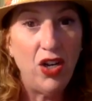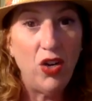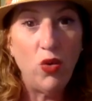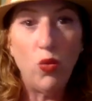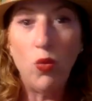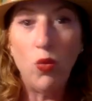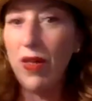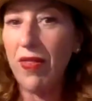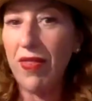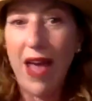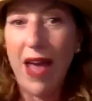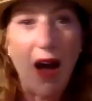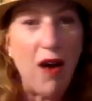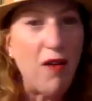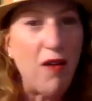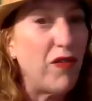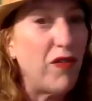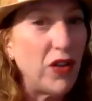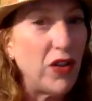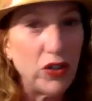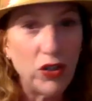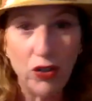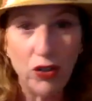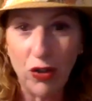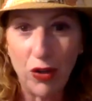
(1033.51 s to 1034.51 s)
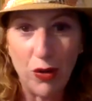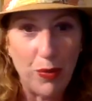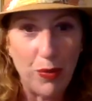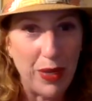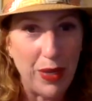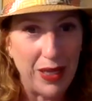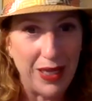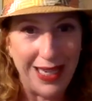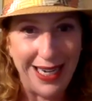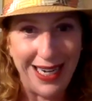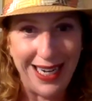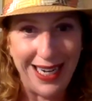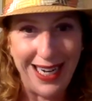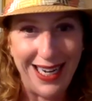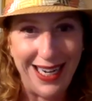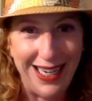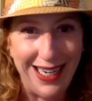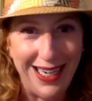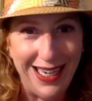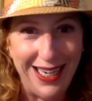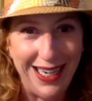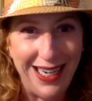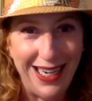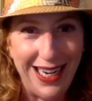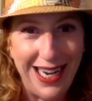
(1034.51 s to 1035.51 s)
without vulnerability
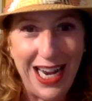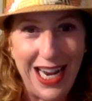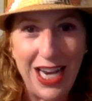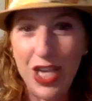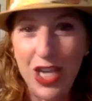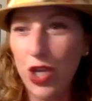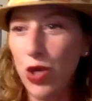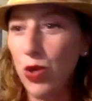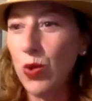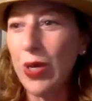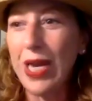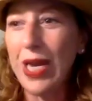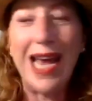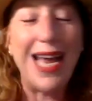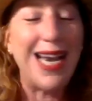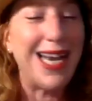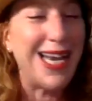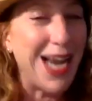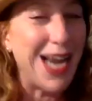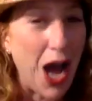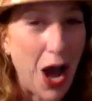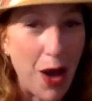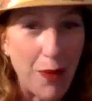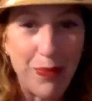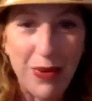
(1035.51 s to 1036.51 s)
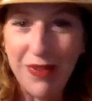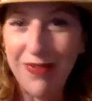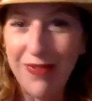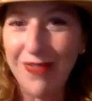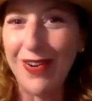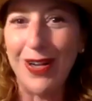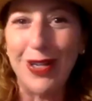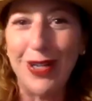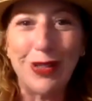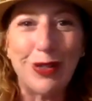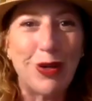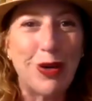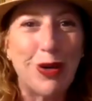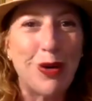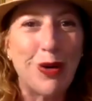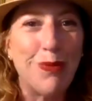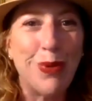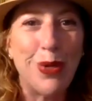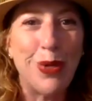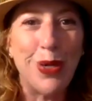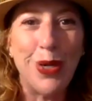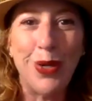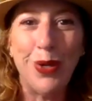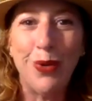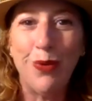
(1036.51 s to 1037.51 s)
and you cannot be
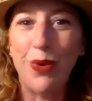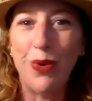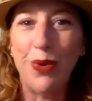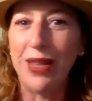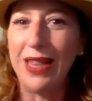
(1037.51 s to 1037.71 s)
vulnerable mm-hmm.